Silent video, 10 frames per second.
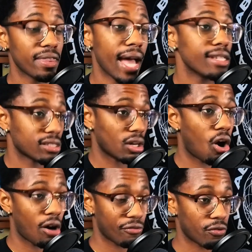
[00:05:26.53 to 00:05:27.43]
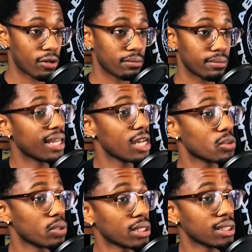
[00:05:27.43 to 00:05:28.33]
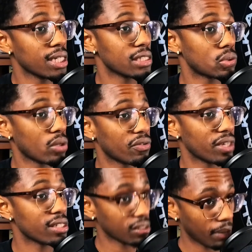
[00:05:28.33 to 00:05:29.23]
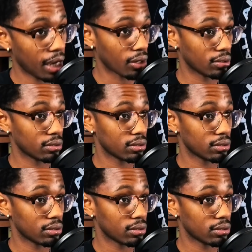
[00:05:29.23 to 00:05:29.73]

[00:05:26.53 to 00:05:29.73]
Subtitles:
That's the art form. And that's what Ken Swift is about.